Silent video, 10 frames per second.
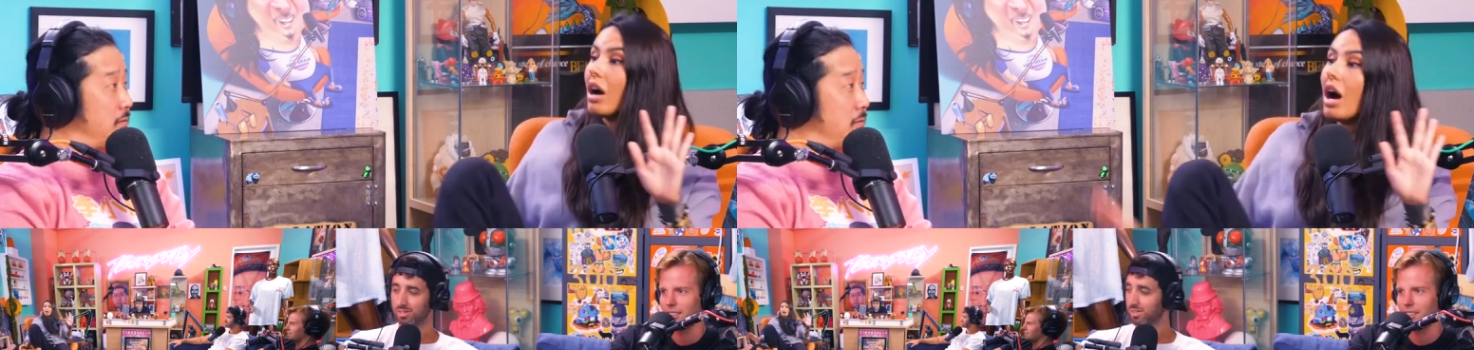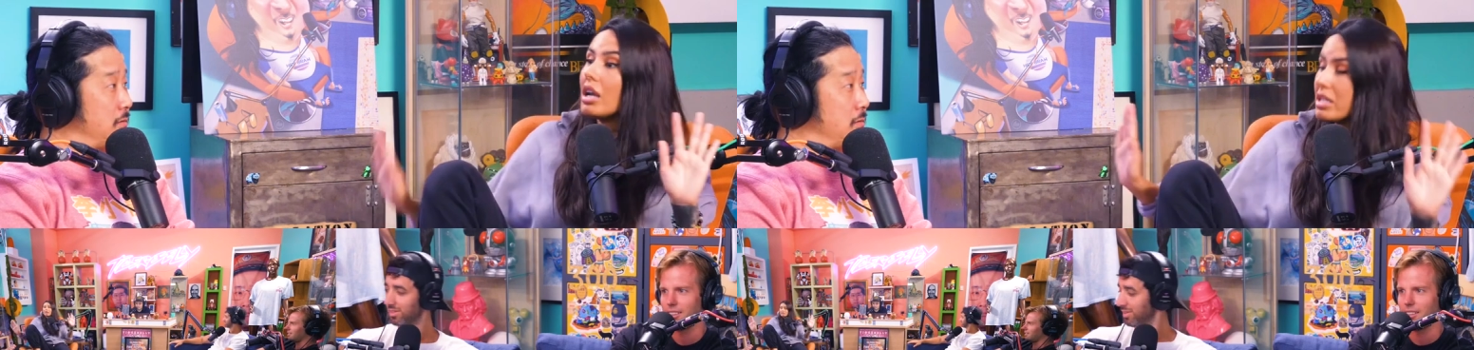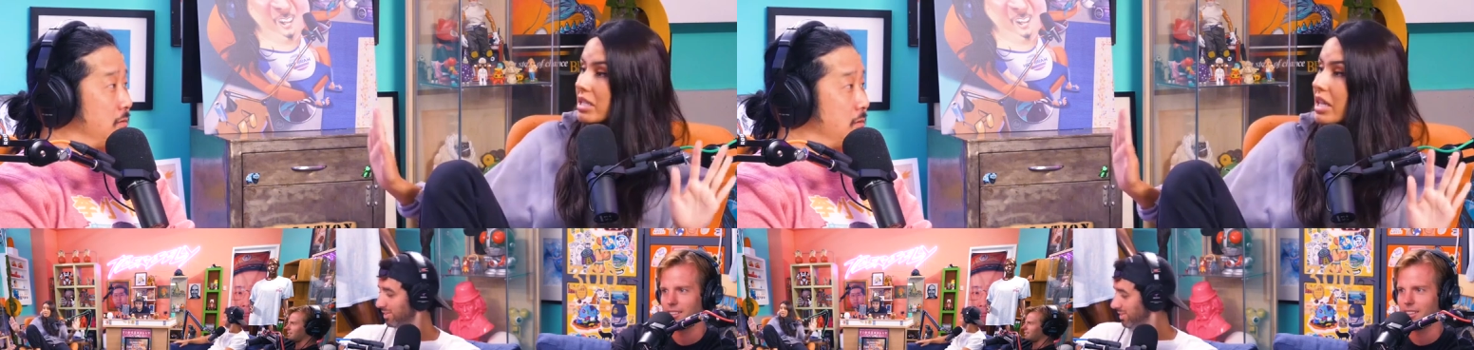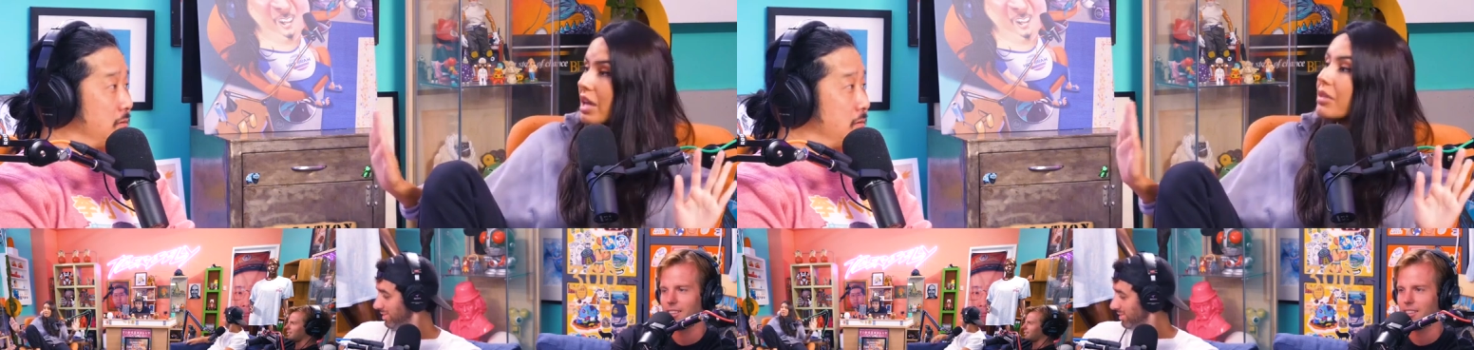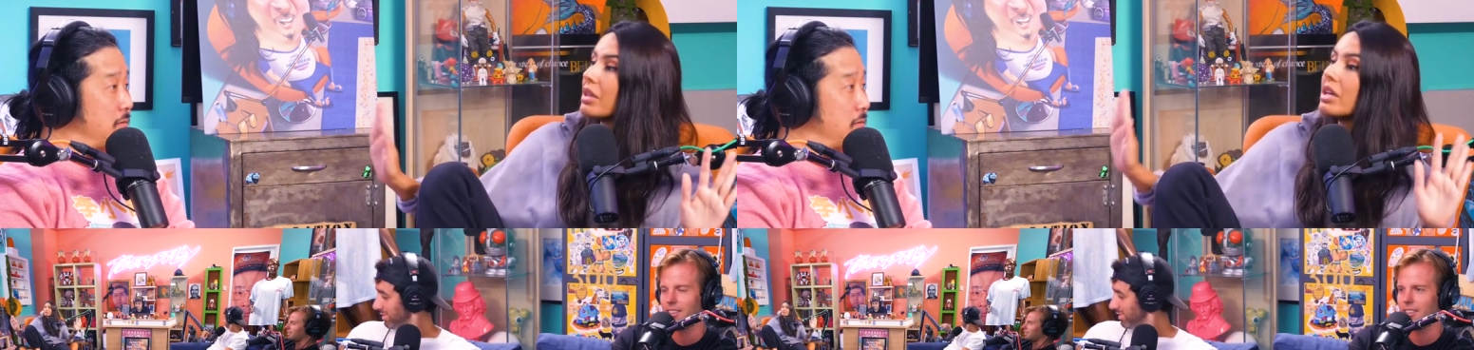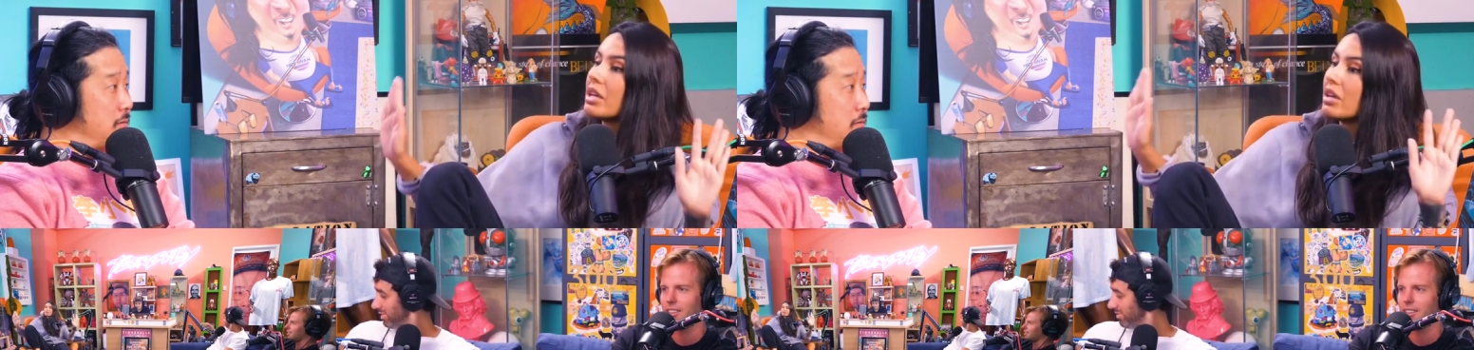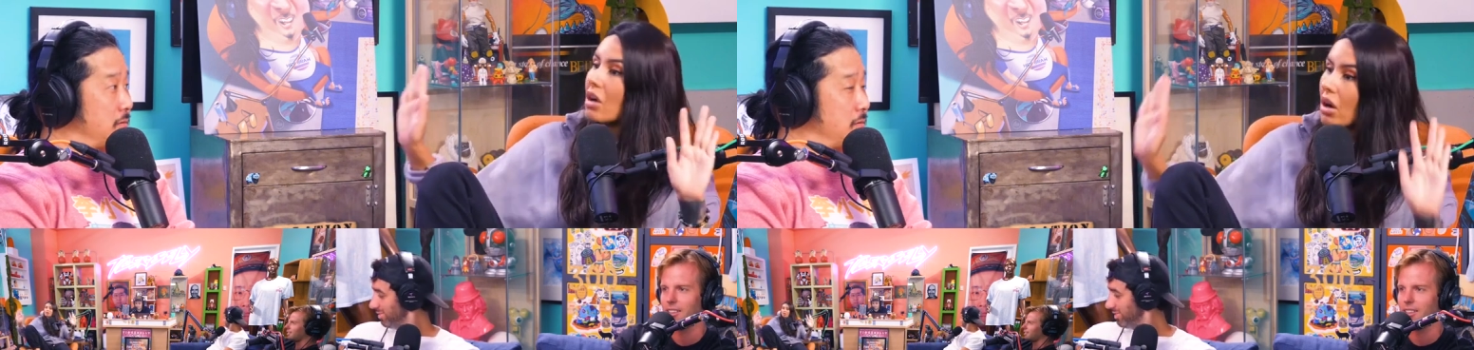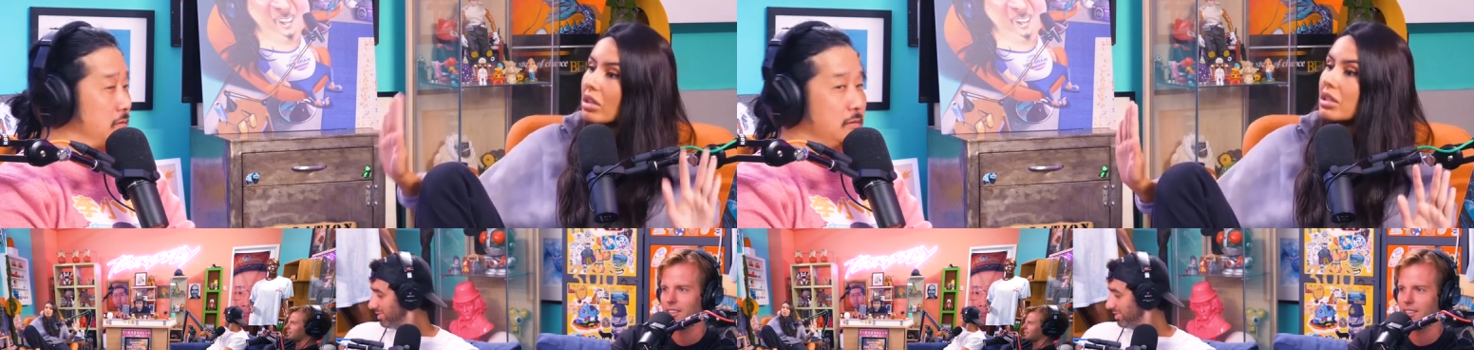Speaker 1: Honestly, I think
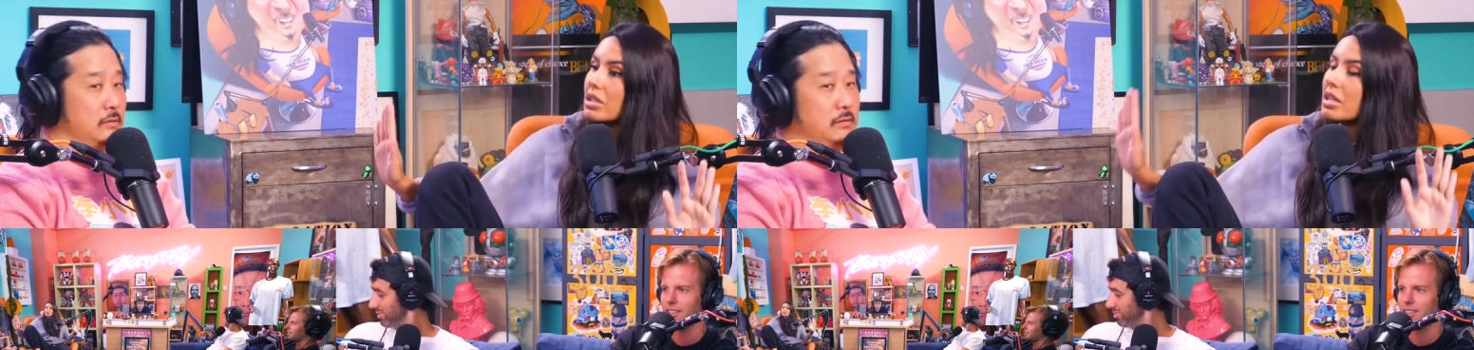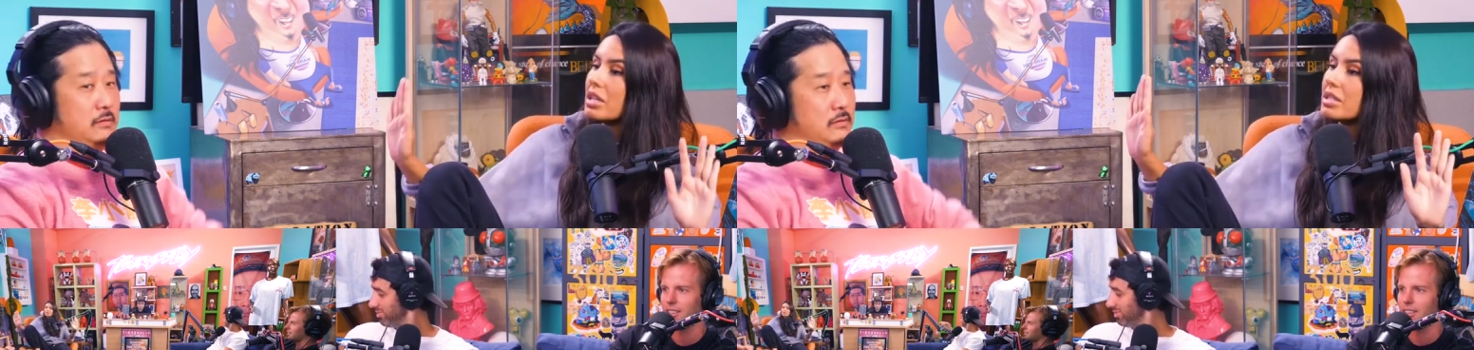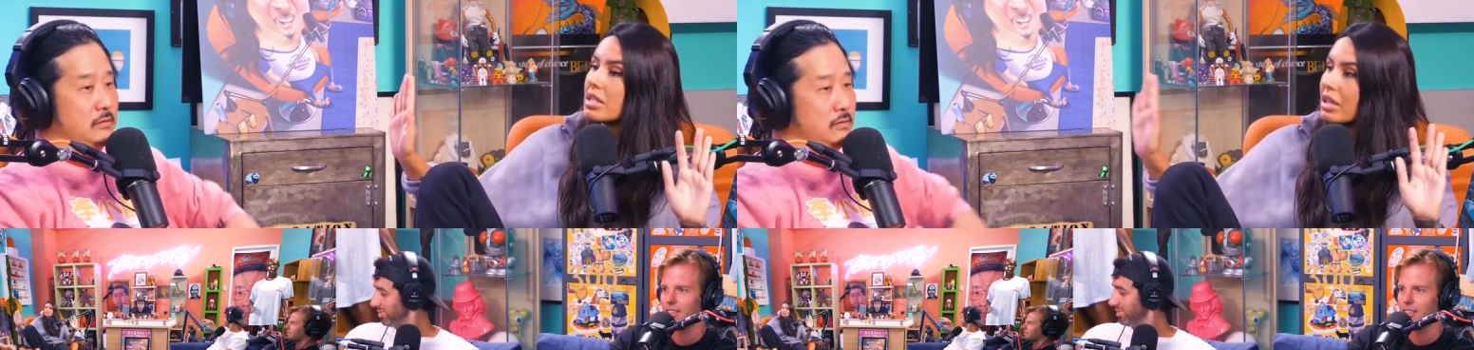Harland is